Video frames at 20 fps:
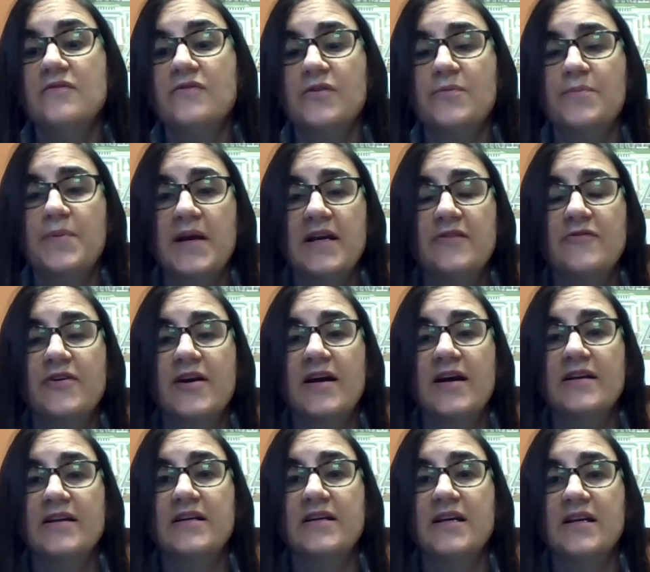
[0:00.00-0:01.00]
for
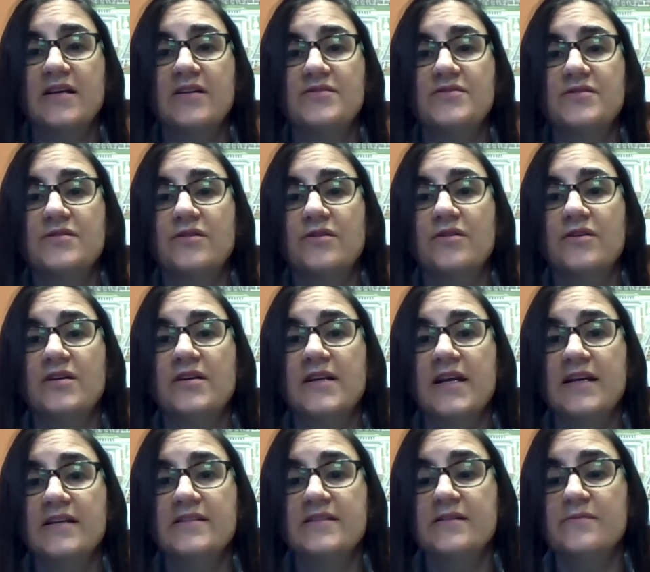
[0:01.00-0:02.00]
pancreatic cancer in
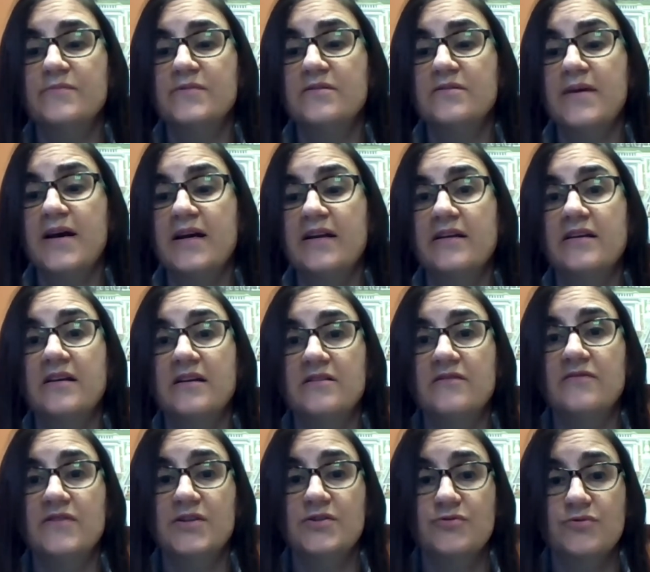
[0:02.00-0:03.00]
asymptomatic
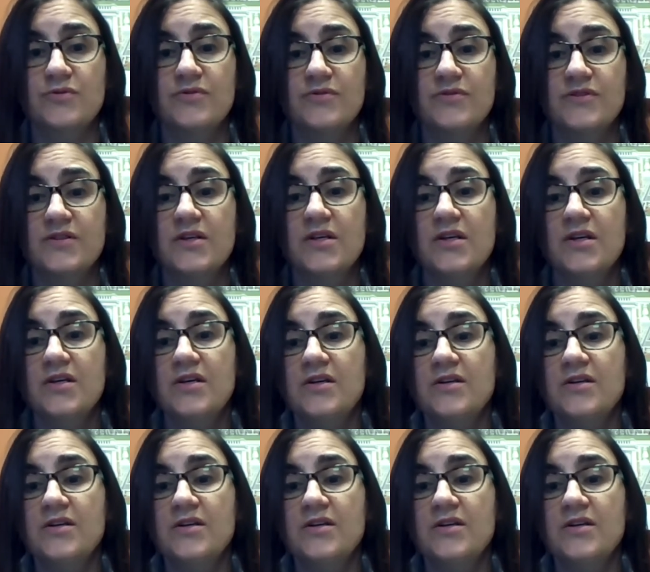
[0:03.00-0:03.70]
individuals.